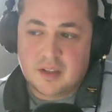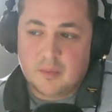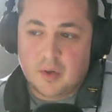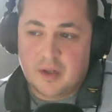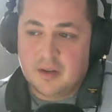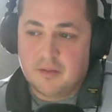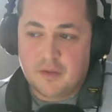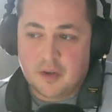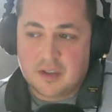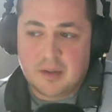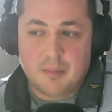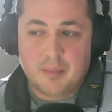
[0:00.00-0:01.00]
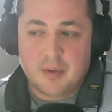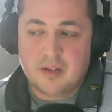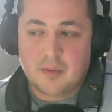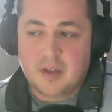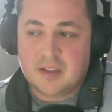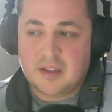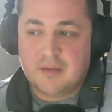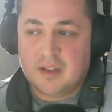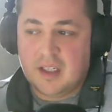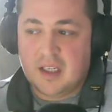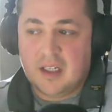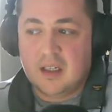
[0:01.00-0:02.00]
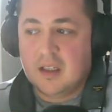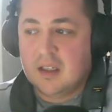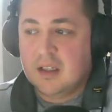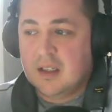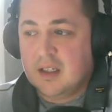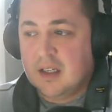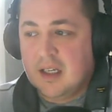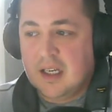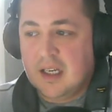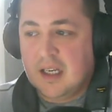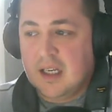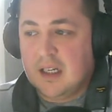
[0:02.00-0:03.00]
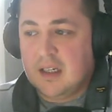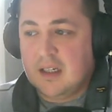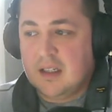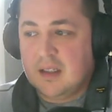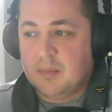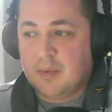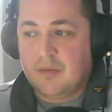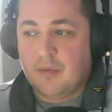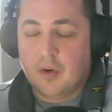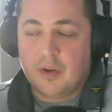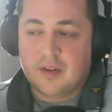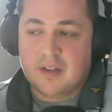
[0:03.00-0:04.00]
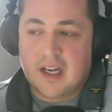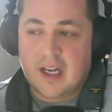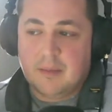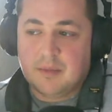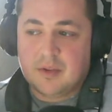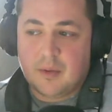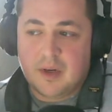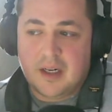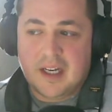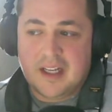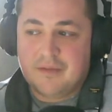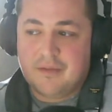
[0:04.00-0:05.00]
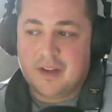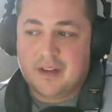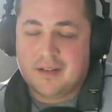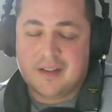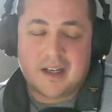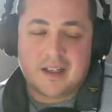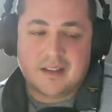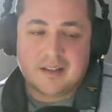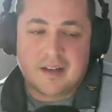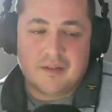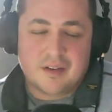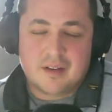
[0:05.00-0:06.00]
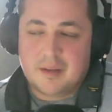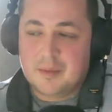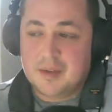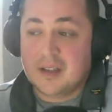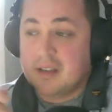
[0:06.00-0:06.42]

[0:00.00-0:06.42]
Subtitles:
He won the first time he played in 2017, and he's played 4 other times, 29th, 5th, 2nd, 7th. I mean,